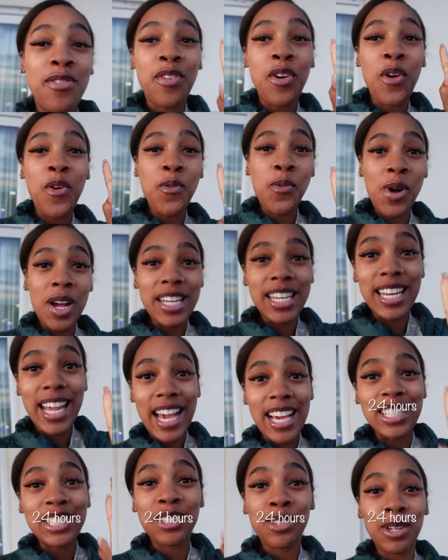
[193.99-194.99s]
for one
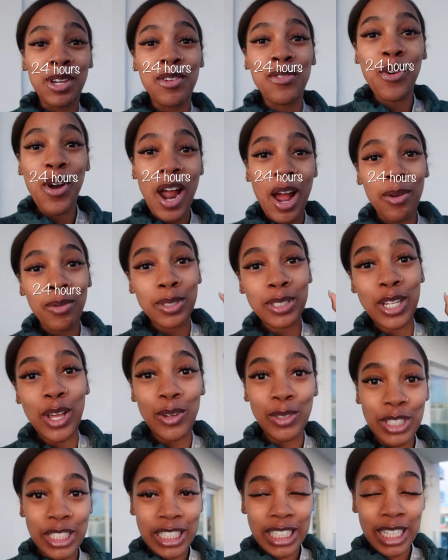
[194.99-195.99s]
night, twenty-four hours,
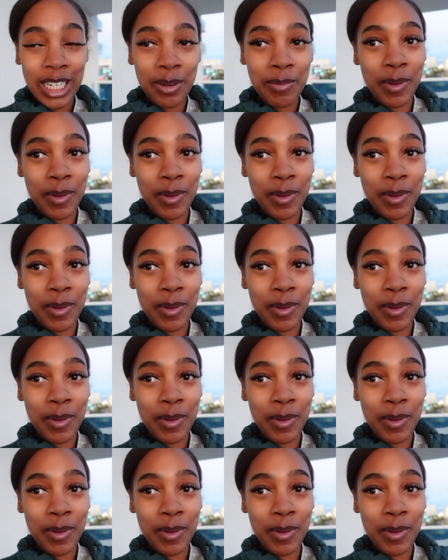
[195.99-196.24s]
Ocean City,